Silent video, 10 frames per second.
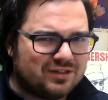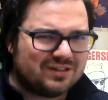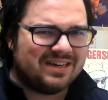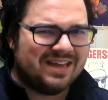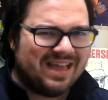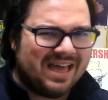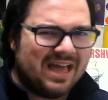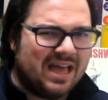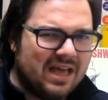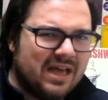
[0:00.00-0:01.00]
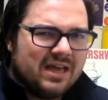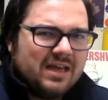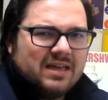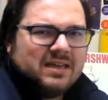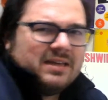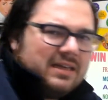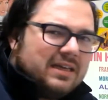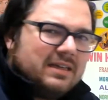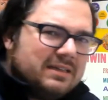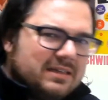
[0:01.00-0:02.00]
just kind of eh.
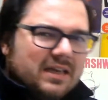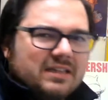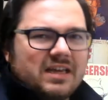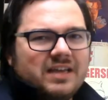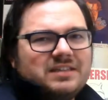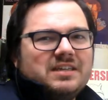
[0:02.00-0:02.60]
It's